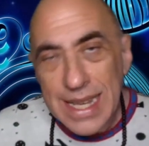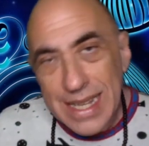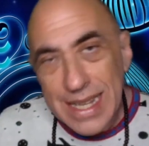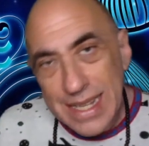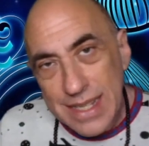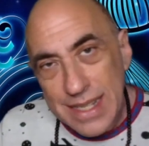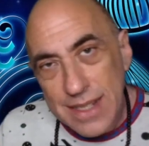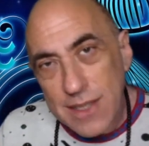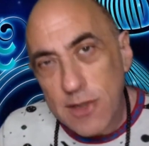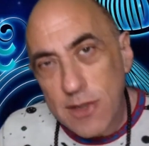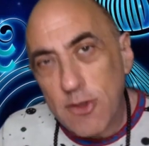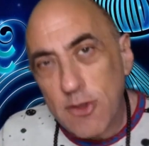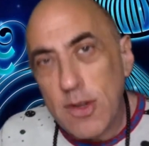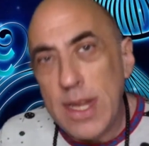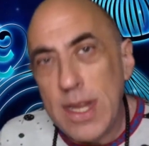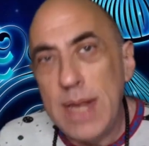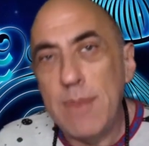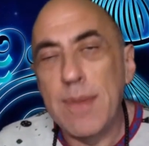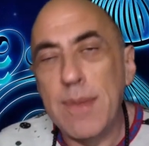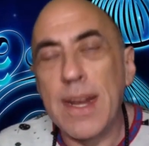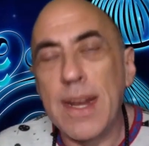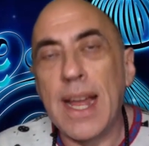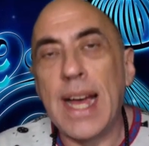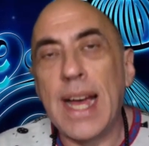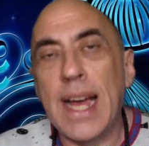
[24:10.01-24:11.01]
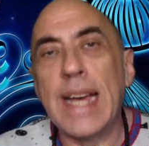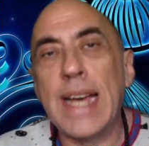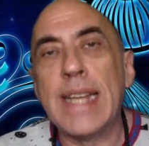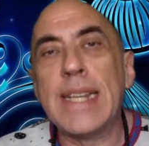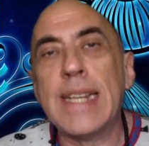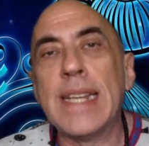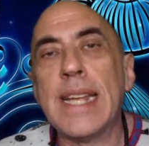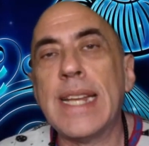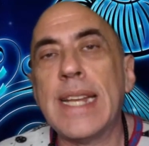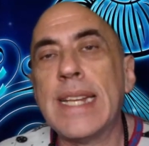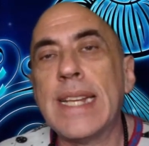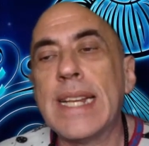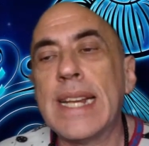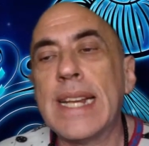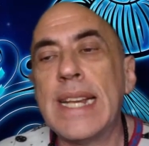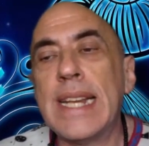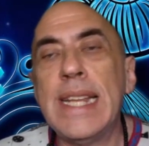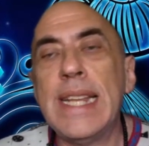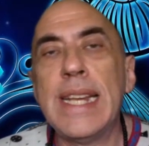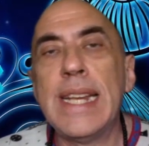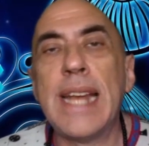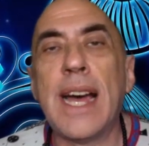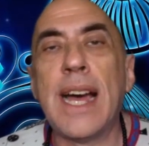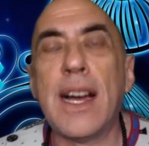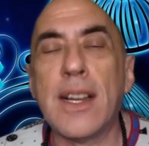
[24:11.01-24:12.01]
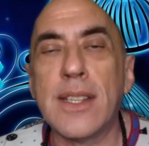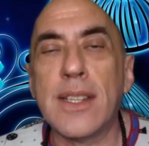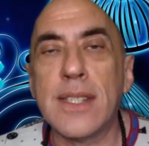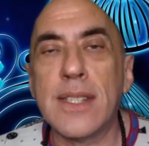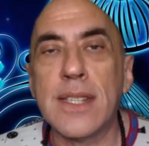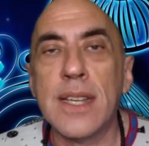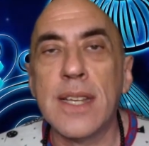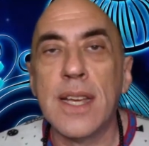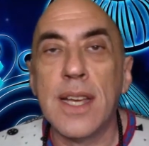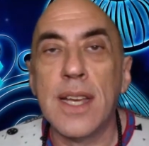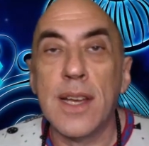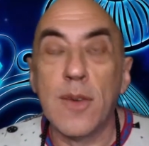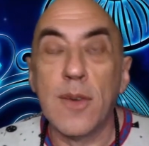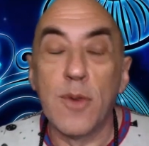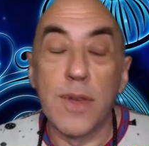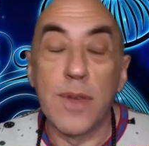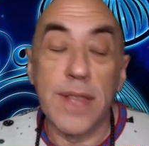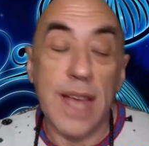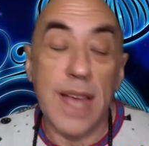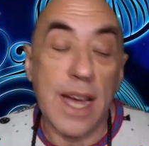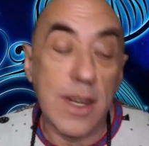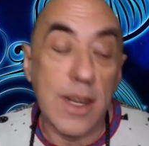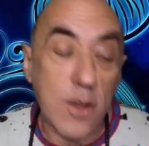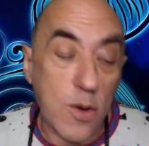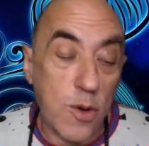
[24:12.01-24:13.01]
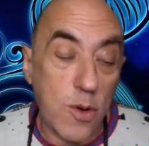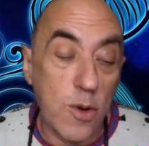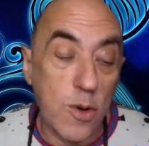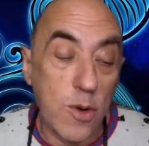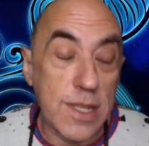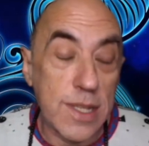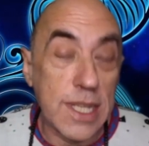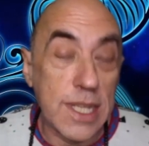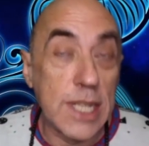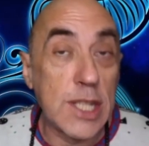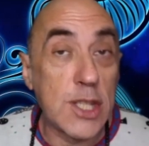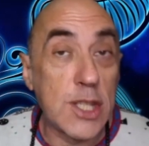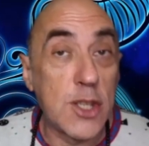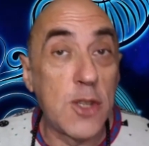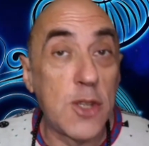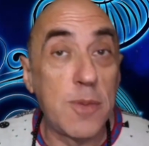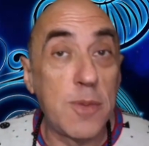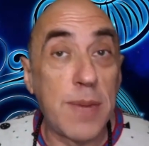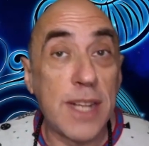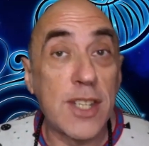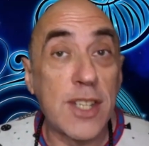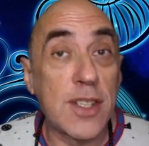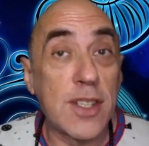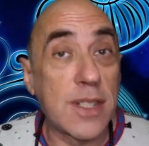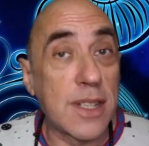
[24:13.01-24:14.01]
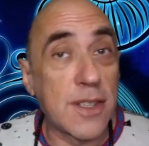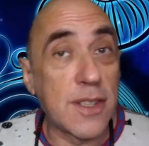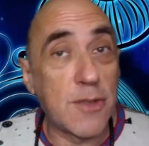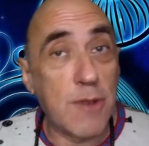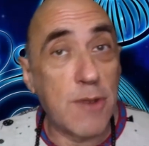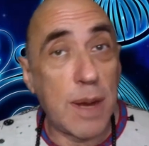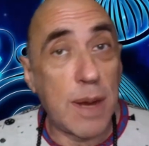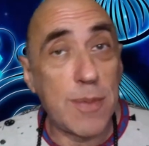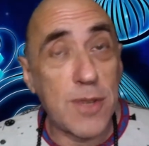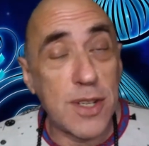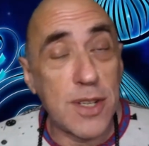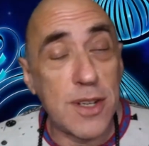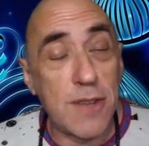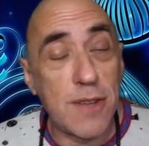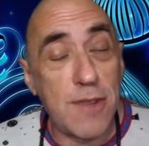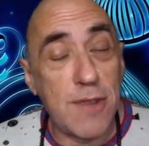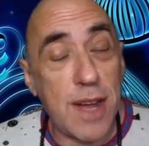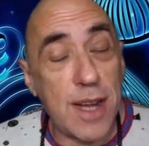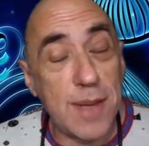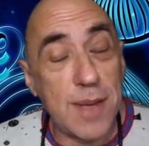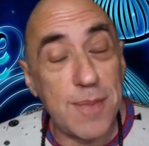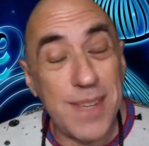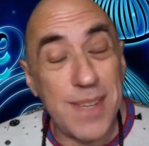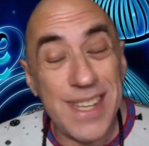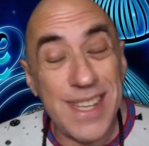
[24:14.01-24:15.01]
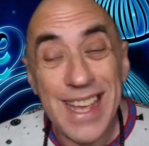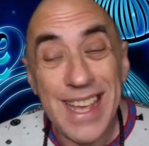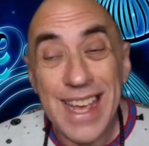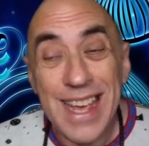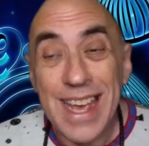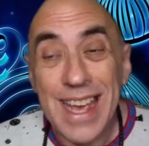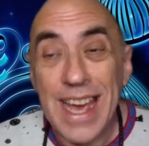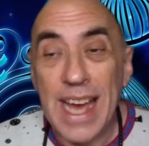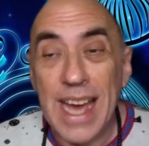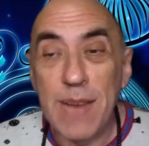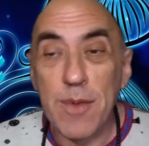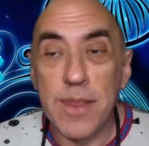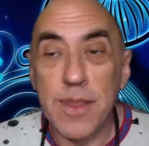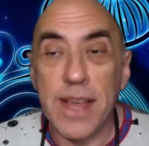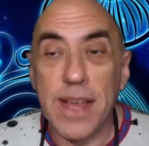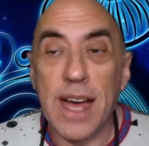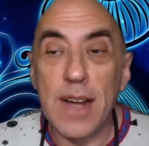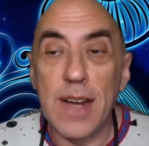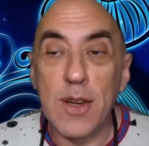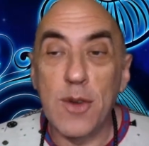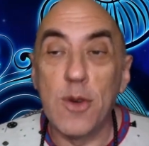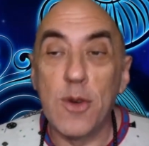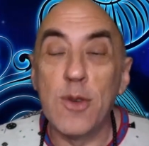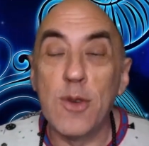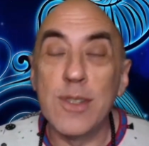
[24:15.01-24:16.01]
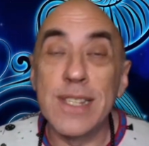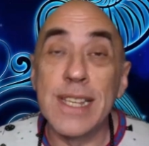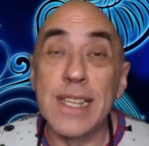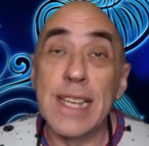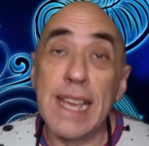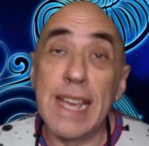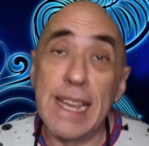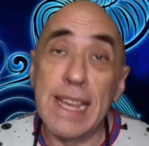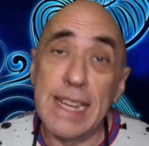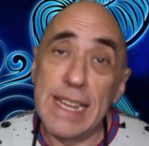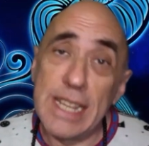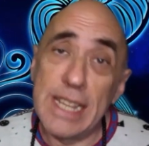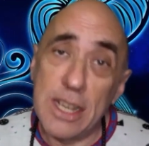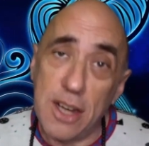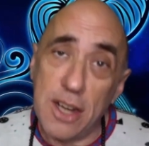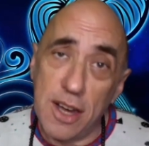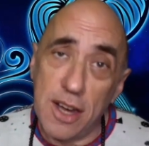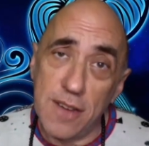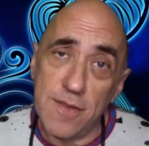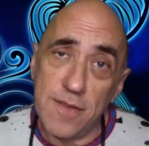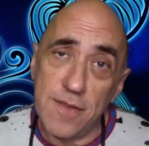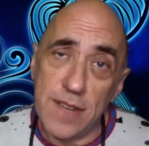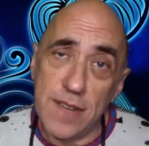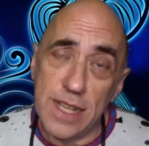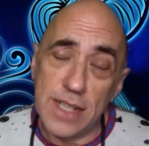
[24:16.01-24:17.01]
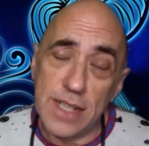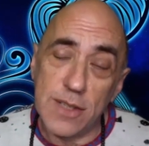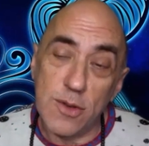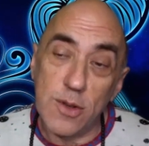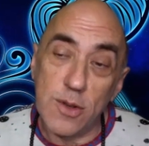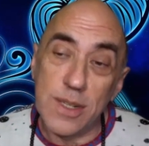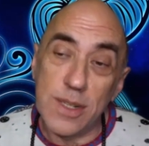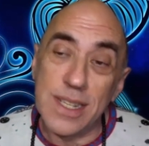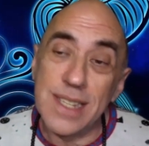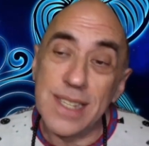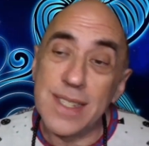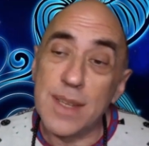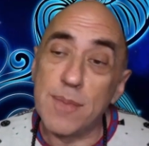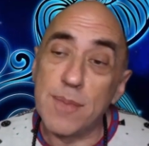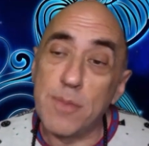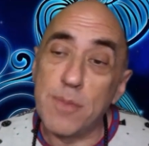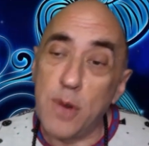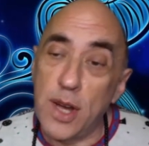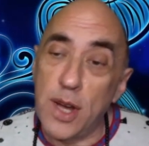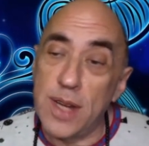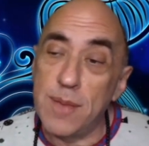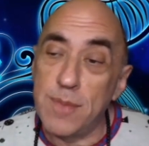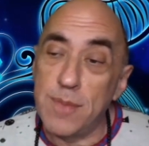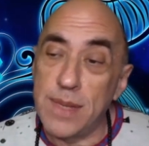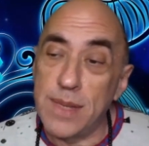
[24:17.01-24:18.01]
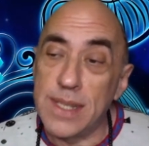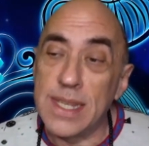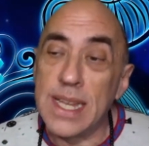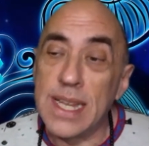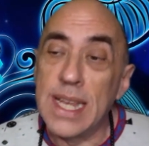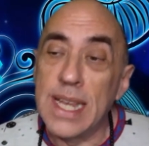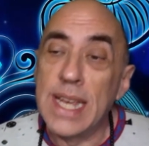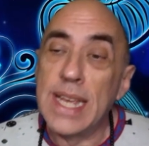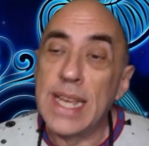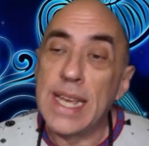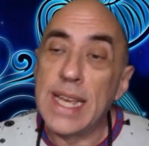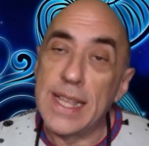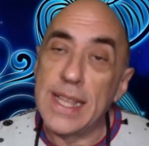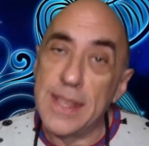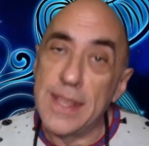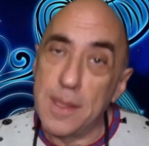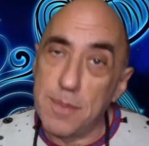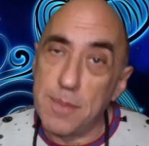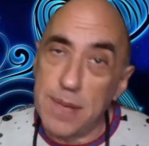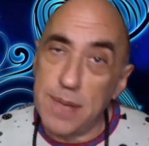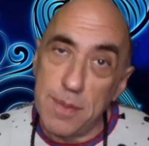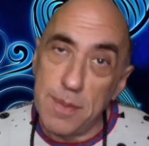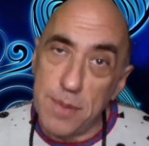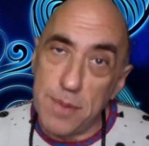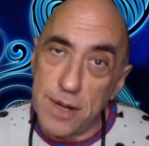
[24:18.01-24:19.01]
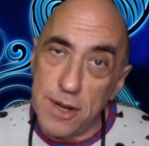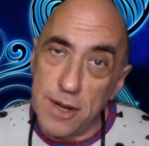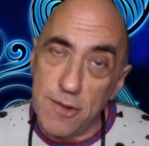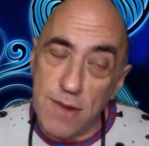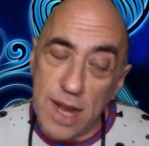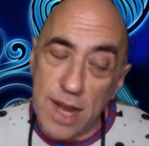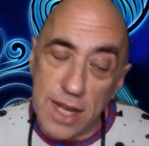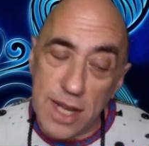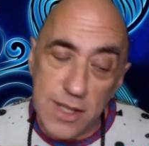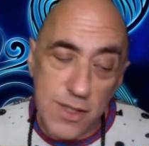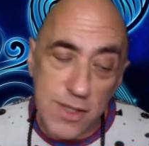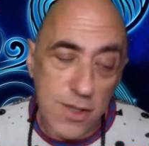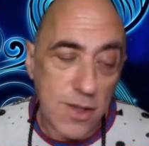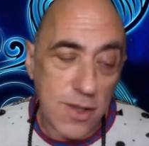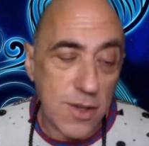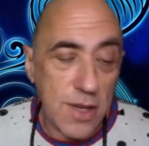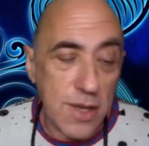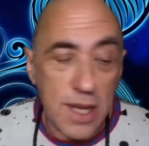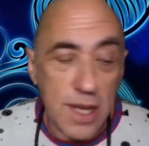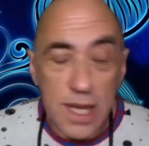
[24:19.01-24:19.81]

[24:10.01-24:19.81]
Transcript: streamline and clean out without causing too much disruption around me and without causing any conflict or disappointment in the people around you.